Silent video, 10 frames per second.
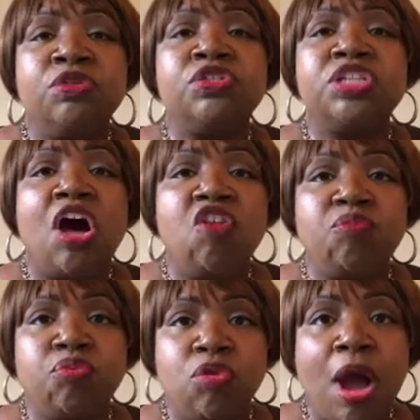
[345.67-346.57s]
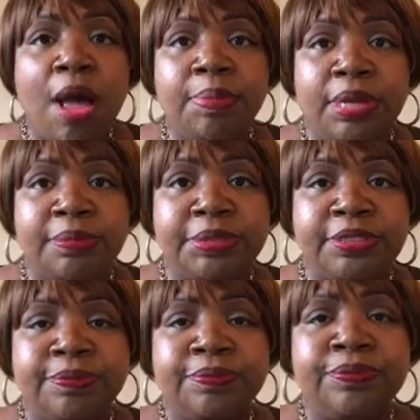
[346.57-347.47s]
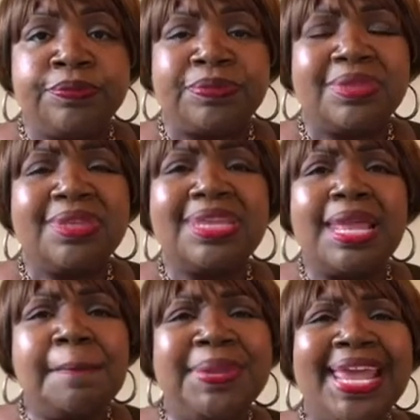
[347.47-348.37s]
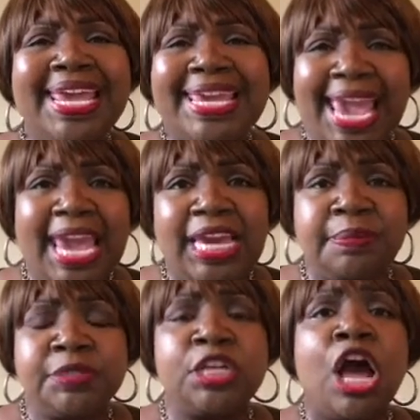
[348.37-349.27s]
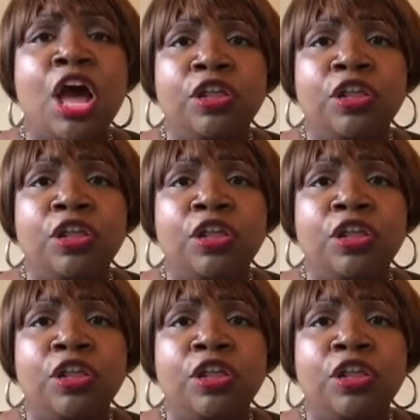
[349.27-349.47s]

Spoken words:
solve problems, play games.